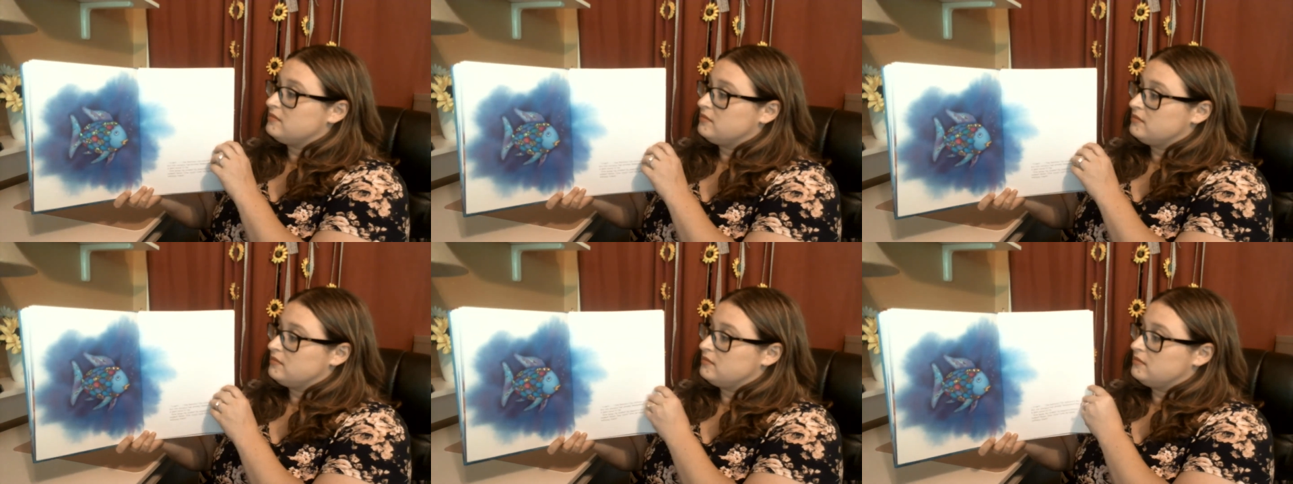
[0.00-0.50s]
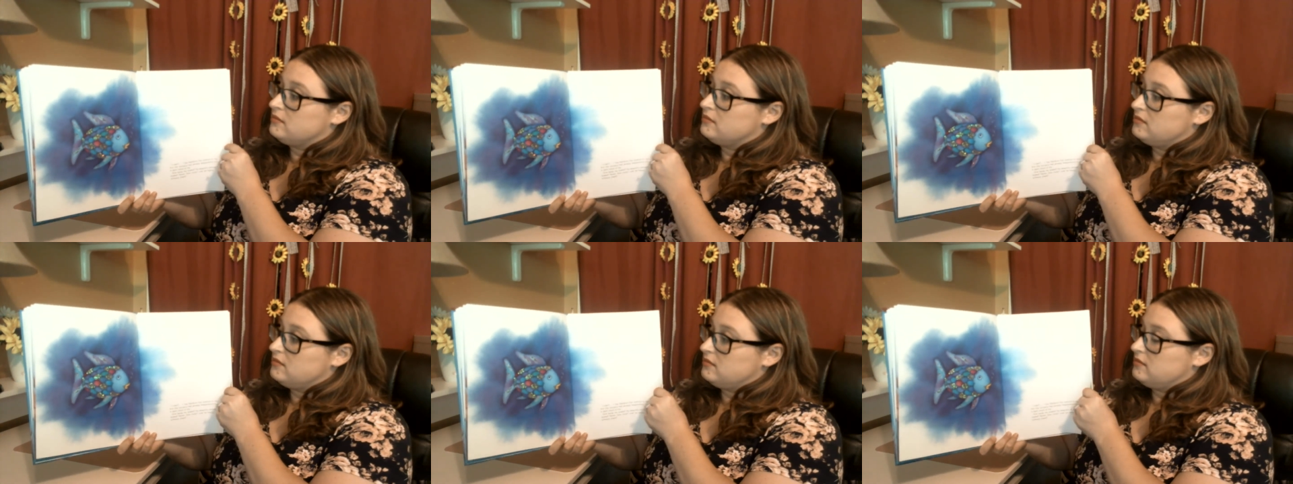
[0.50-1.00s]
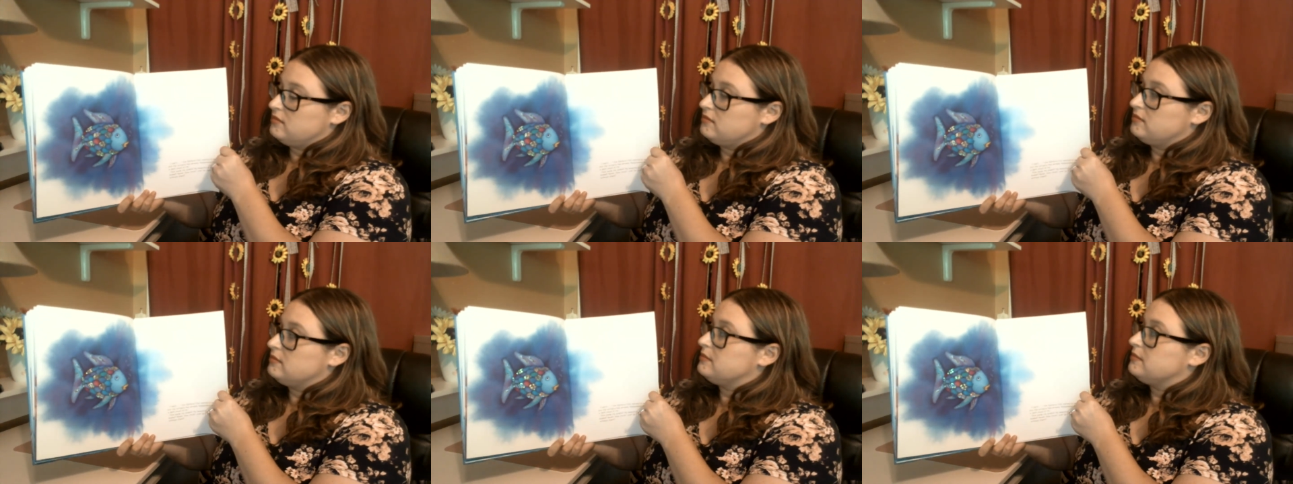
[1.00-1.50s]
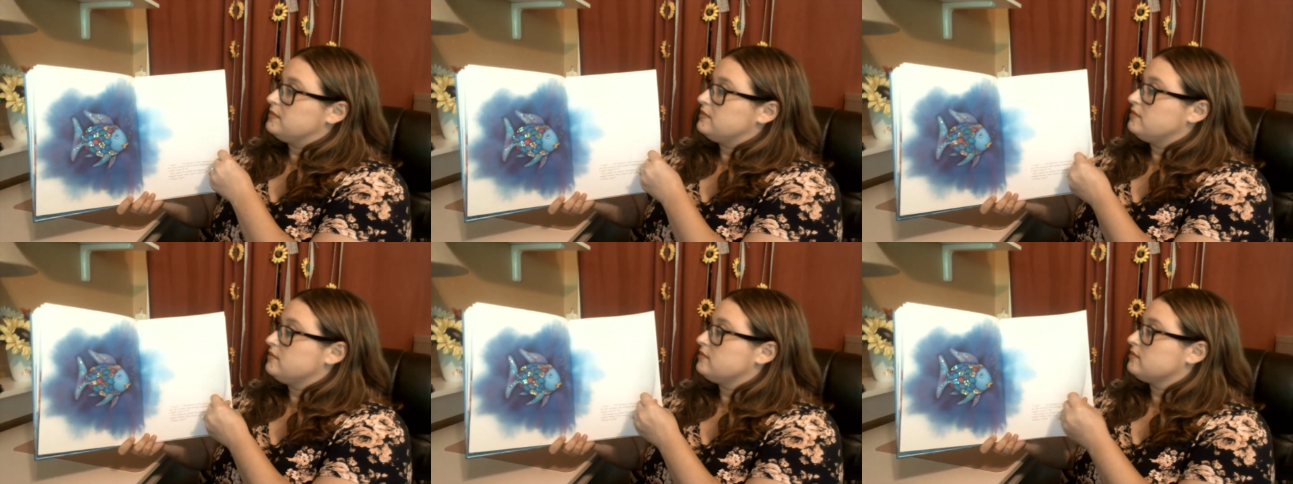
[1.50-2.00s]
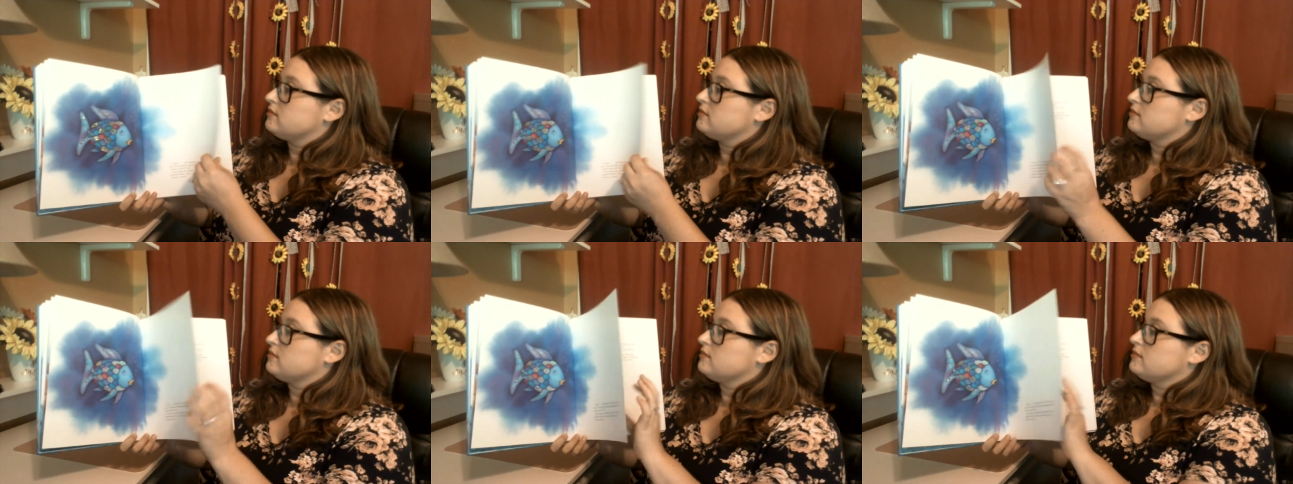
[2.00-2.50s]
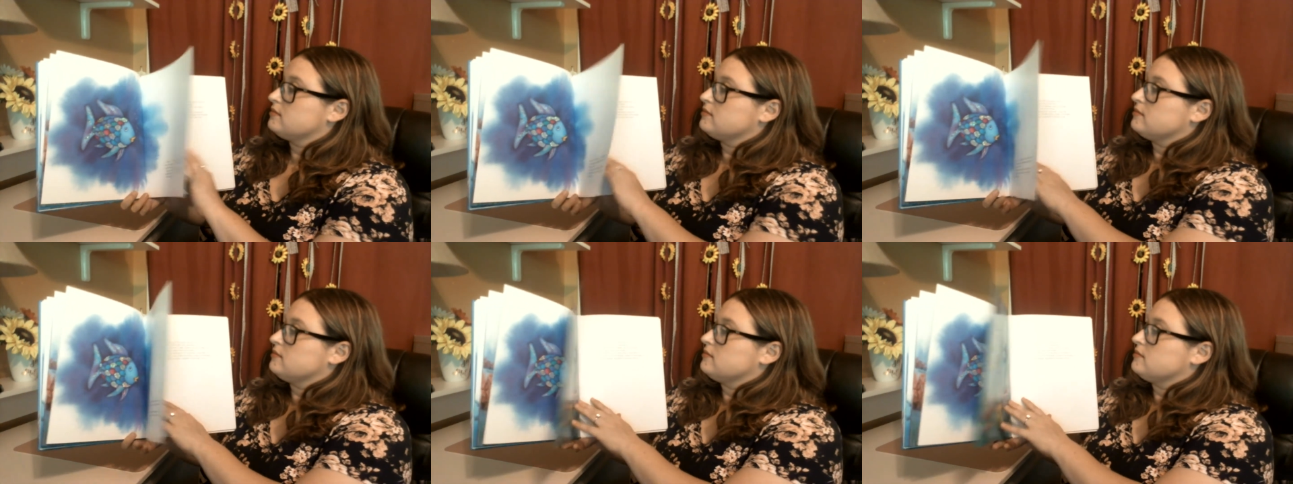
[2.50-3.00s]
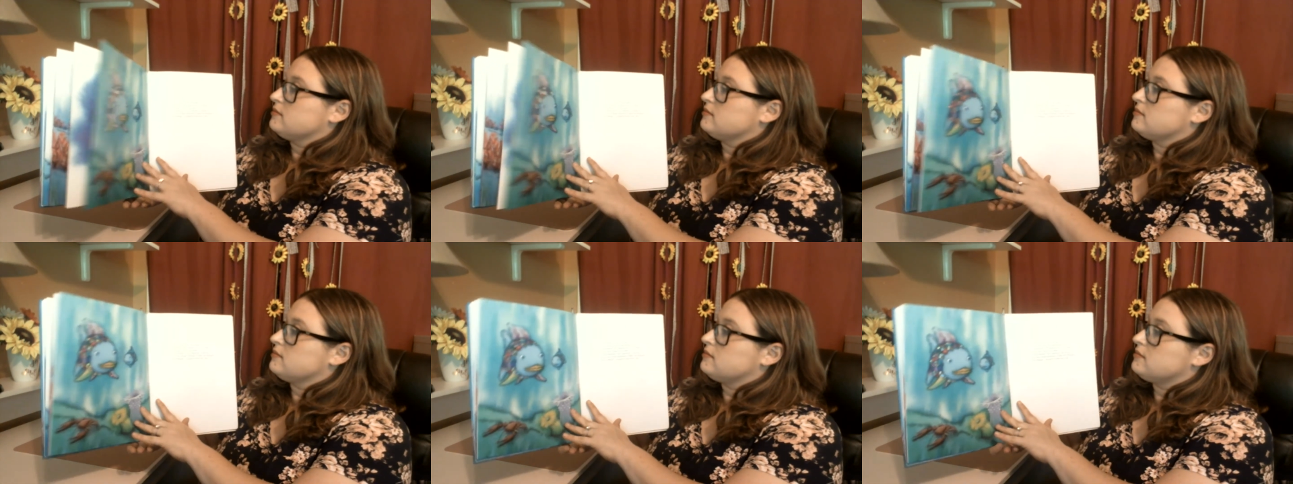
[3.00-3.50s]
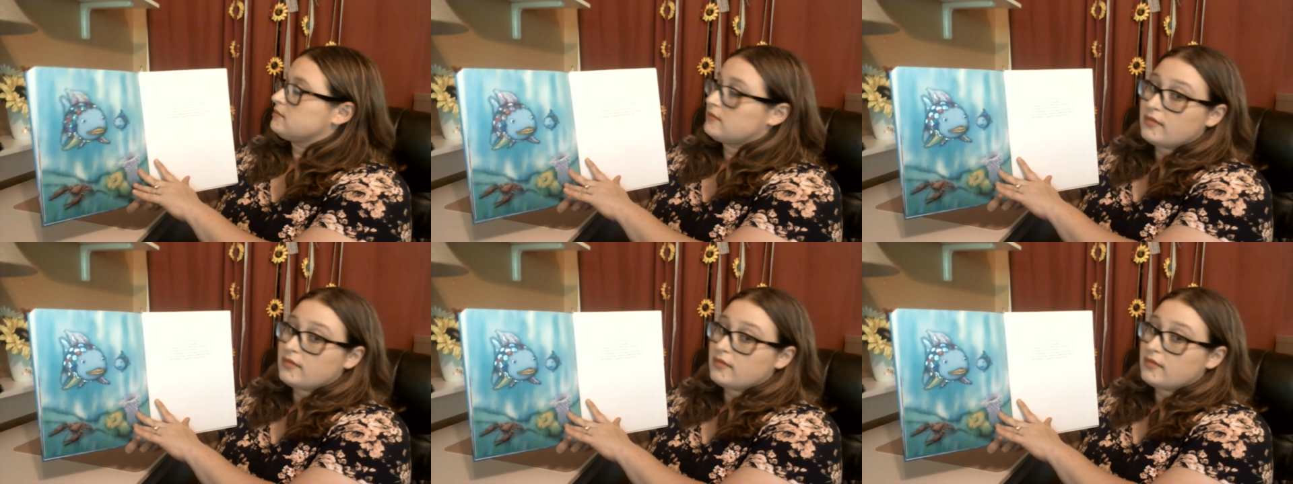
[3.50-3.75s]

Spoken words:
No one is speaking in this clip.